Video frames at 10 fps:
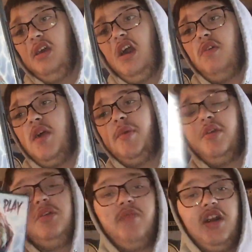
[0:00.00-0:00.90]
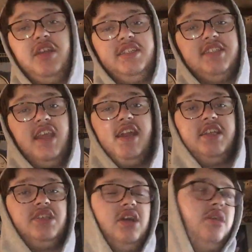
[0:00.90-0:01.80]
A lot of people probably say
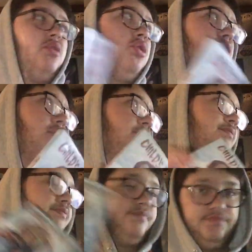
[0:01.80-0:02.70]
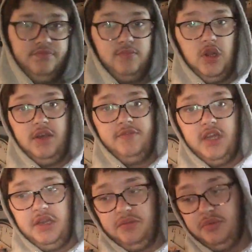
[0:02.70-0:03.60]
that's not good, whatever,
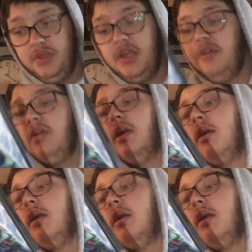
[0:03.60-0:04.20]
I don't really care.